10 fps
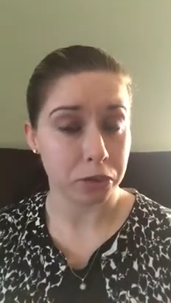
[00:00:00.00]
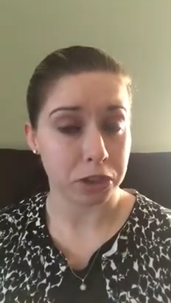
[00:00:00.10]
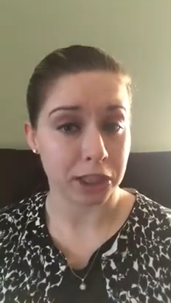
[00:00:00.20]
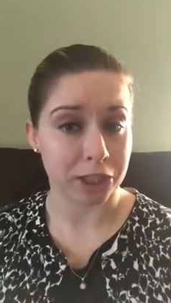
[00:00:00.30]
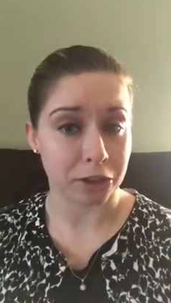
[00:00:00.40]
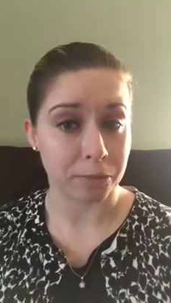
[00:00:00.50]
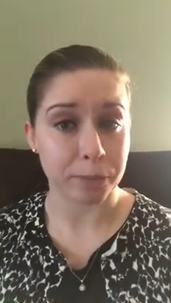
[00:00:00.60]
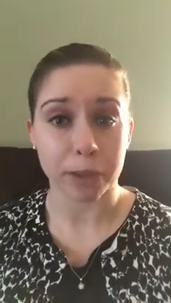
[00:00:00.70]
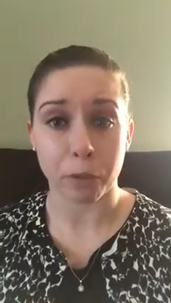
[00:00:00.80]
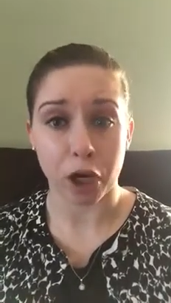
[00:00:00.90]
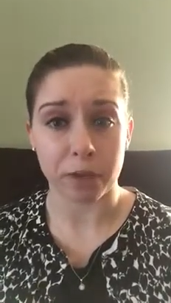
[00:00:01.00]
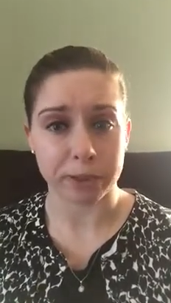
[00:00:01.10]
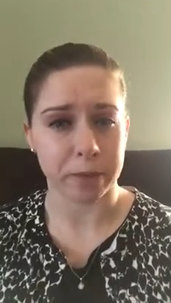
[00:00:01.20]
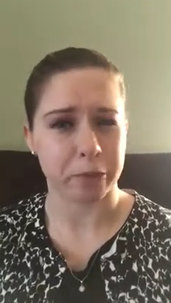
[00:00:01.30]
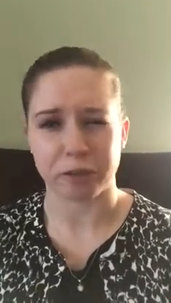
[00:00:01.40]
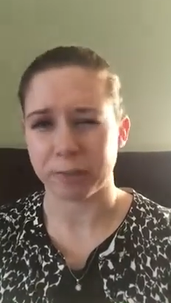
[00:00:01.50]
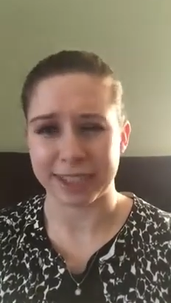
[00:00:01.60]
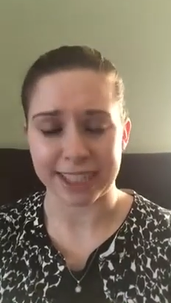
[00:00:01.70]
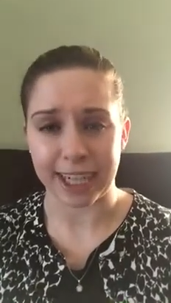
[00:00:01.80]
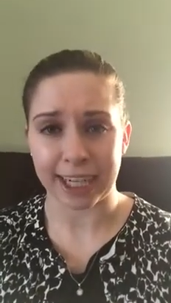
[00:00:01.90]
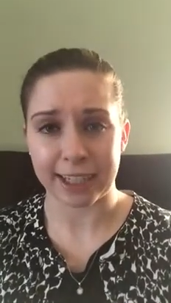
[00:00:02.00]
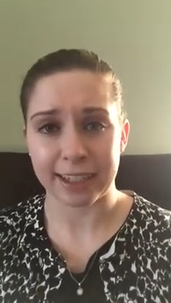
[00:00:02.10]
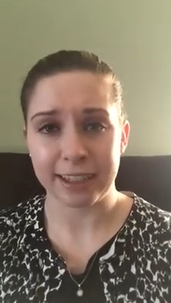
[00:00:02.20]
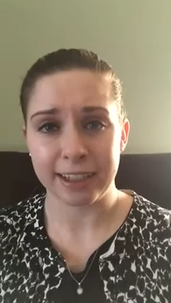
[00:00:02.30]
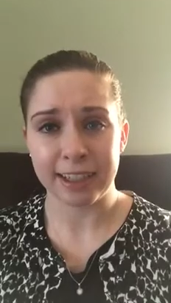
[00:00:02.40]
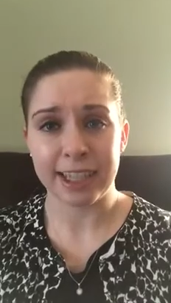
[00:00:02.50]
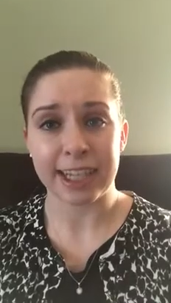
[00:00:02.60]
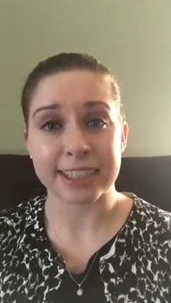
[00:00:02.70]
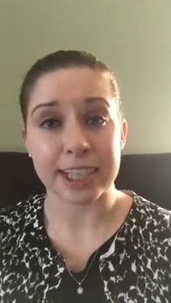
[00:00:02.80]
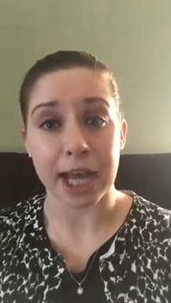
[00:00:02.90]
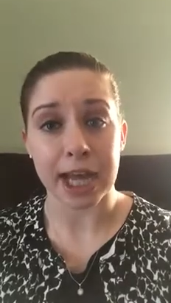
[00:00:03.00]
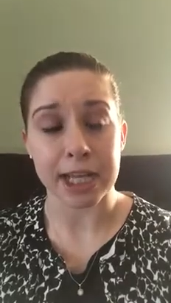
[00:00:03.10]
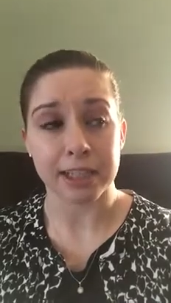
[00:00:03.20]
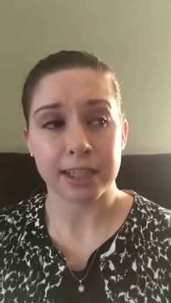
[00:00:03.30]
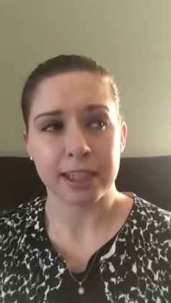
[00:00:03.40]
should there be a problem or a mistake, is that